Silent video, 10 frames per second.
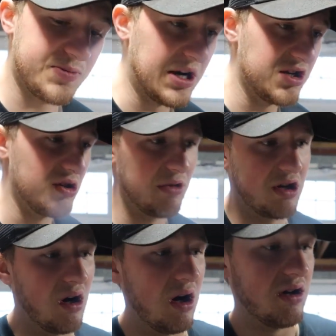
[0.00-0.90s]
suspension on my
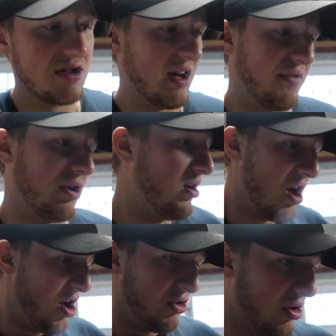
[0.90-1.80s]
cars, never
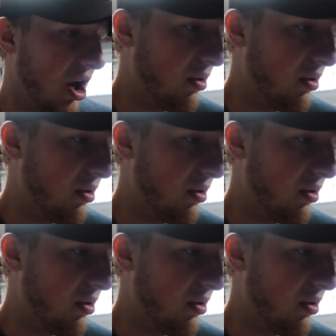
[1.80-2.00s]
done